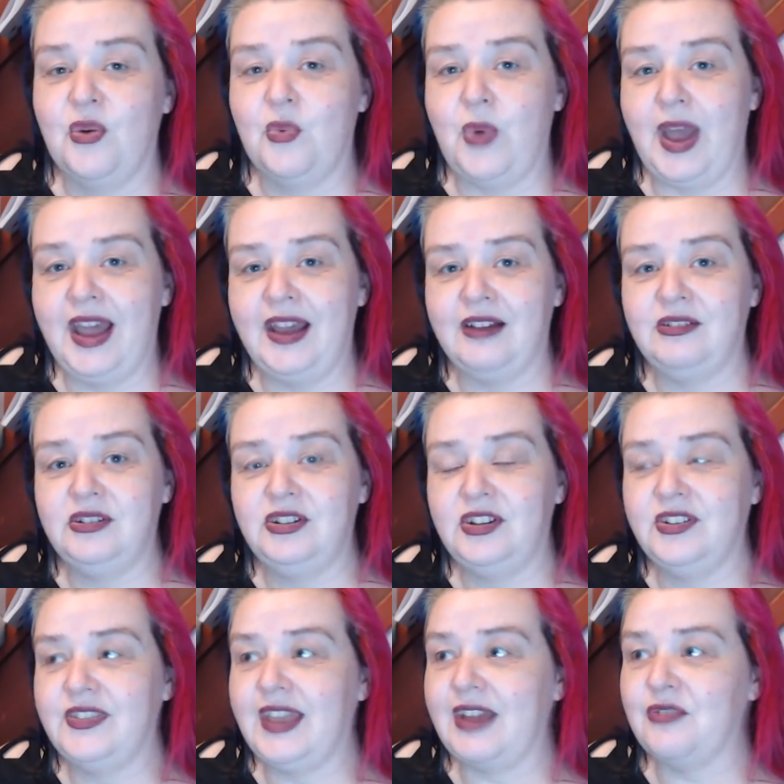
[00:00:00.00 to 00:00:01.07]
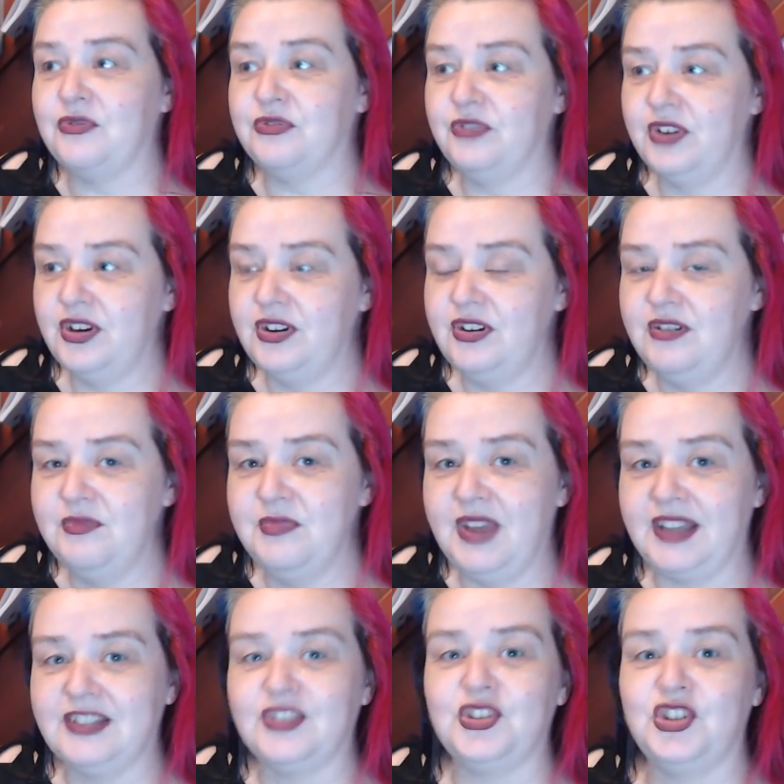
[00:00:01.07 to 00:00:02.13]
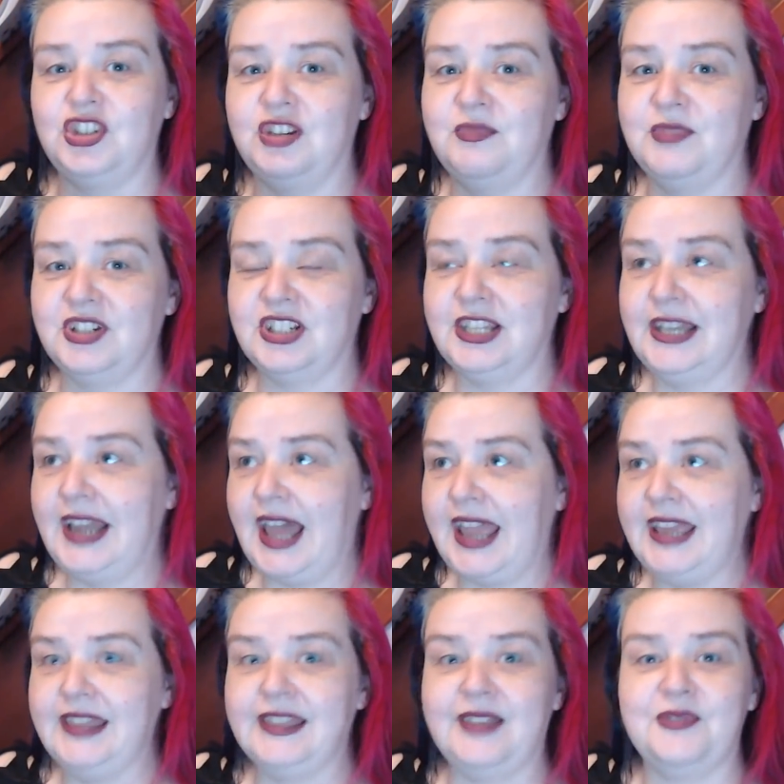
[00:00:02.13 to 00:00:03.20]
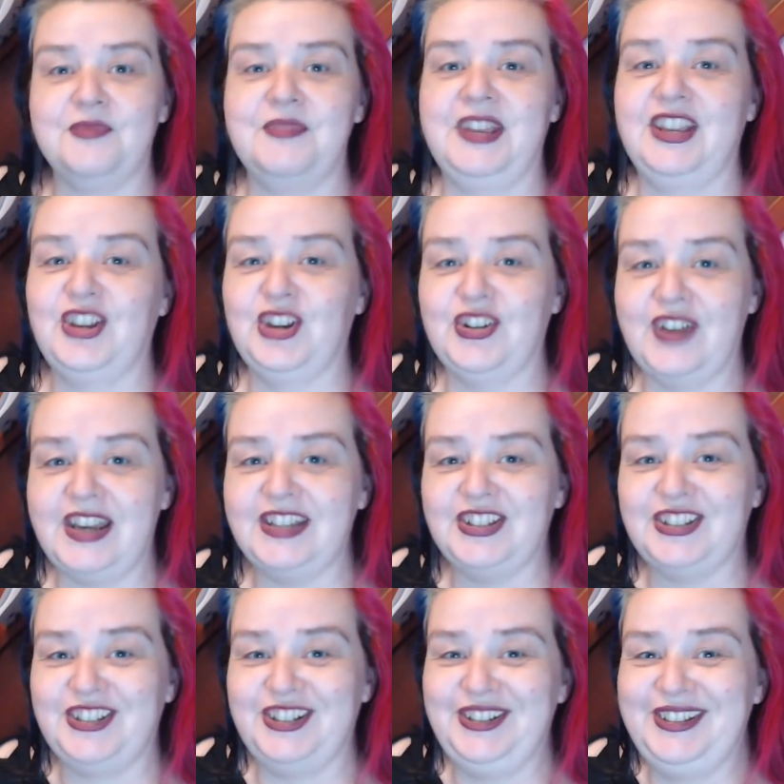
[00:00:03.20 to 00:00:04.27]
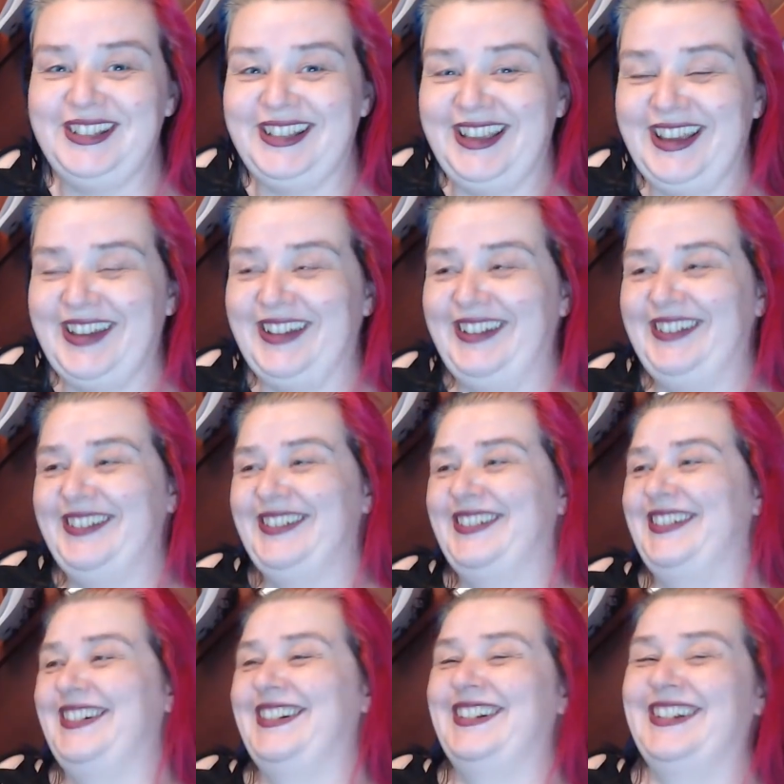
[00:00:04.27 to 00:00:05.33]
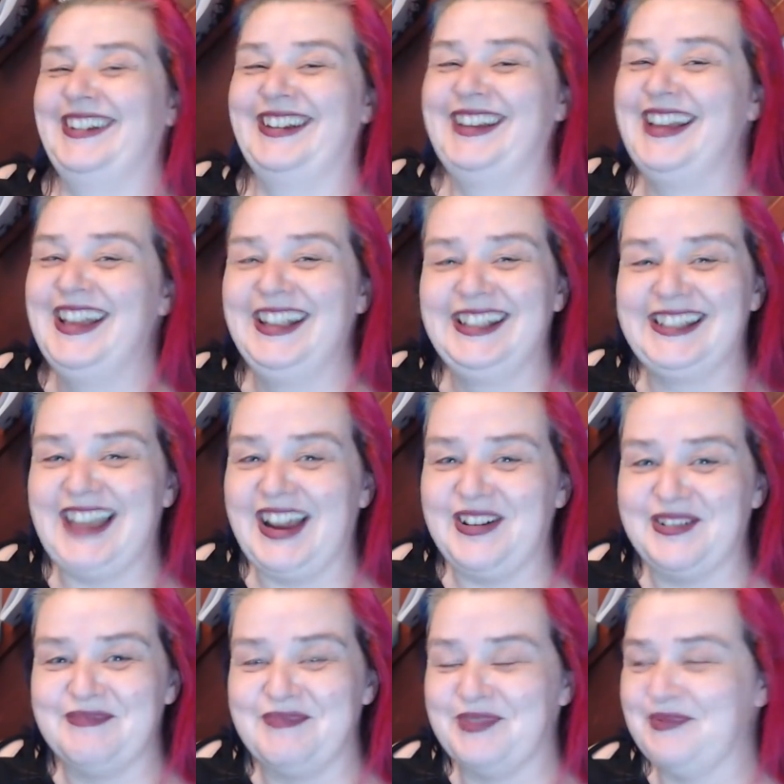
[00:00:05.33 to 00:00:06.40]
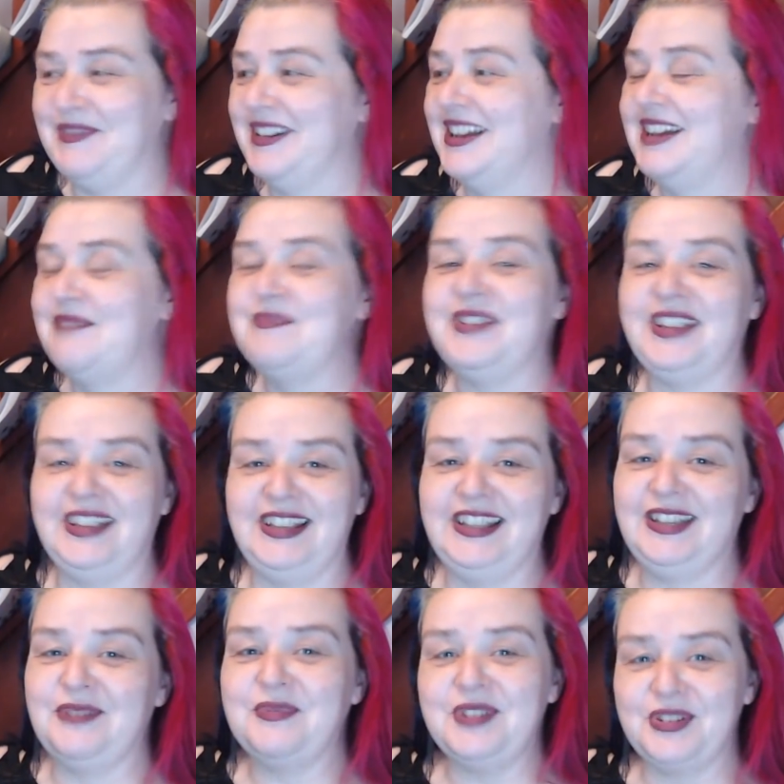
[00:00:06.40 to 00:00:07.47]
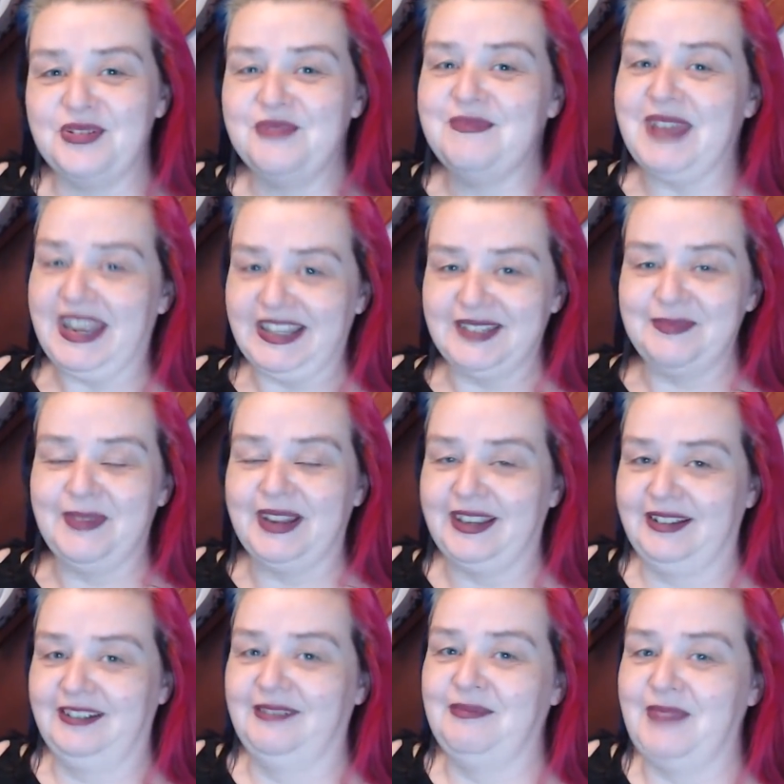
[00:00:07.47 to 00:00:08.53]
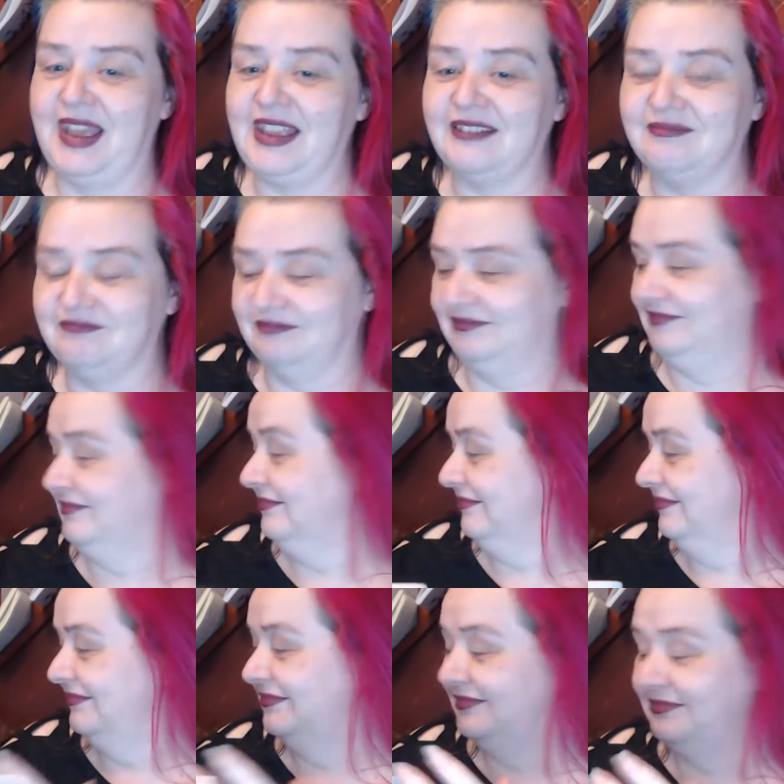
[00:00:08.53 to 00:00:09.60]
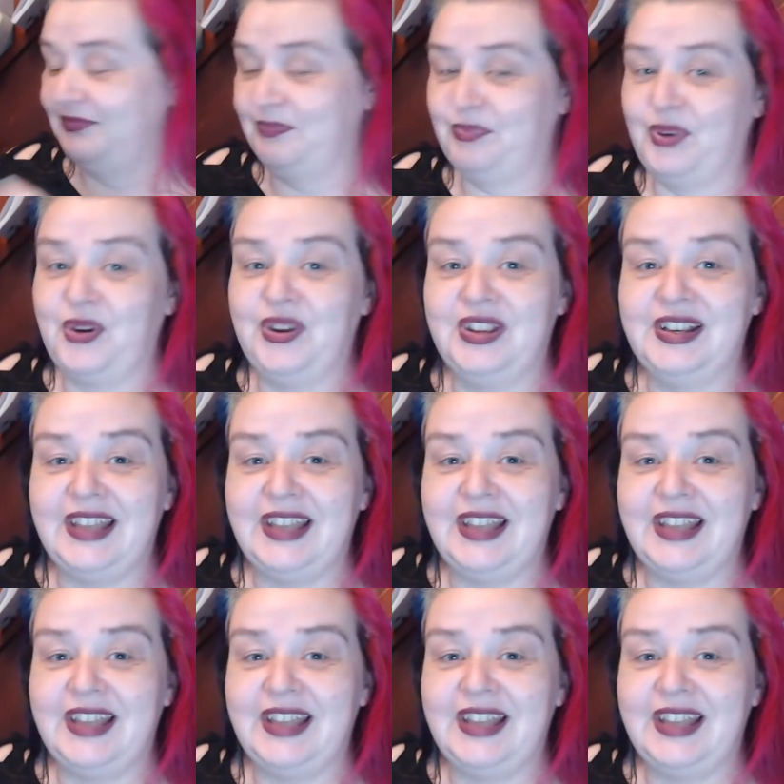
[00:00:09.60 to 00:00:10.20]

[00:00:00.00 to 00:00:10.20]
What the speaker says: wow, look at that room. It's got so much light. That would make a great studio. Terrible. But you would all miss my broken